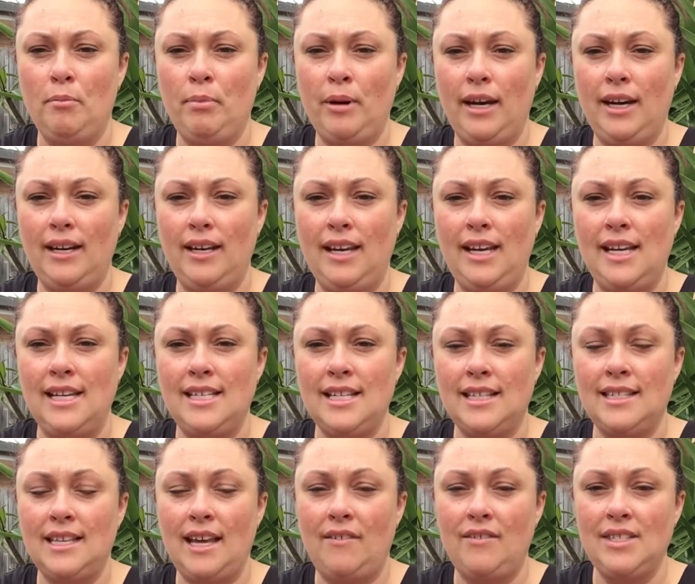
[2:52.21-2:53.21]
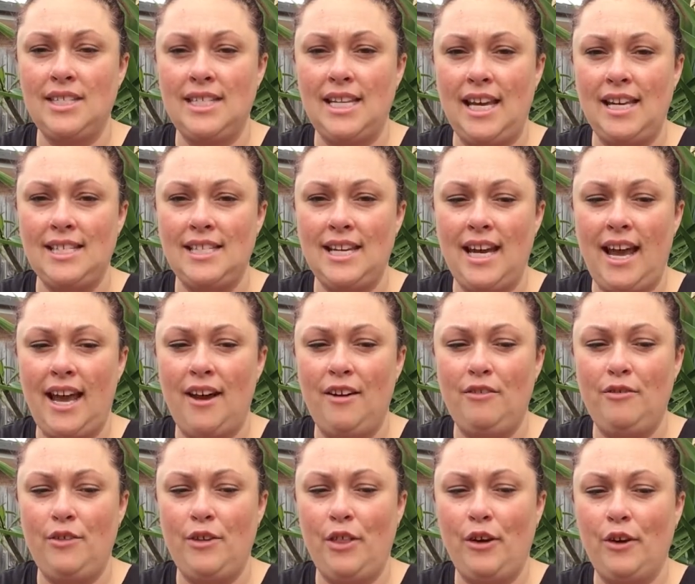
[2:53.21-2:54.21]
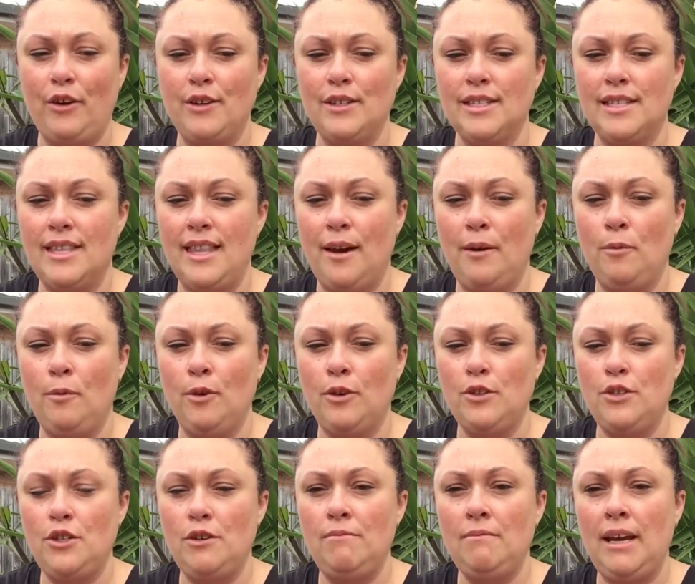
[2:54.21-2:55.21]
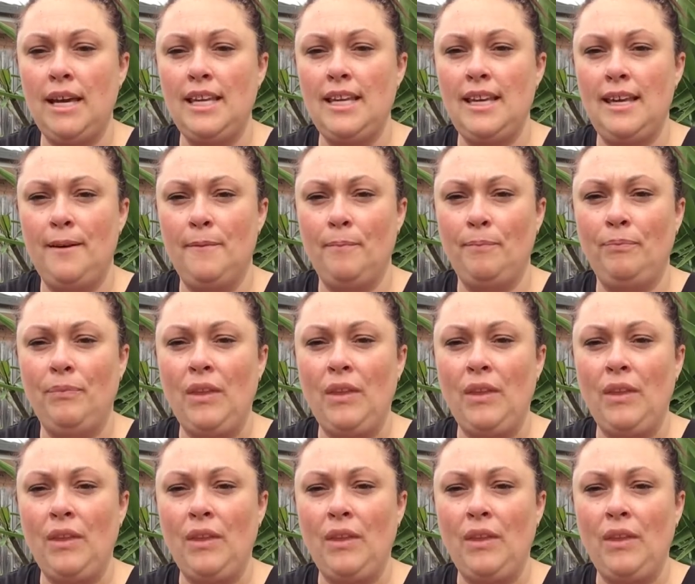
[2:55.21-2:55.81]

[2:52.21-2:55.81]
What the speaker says: but he does have a Santa hat for those that want to make him.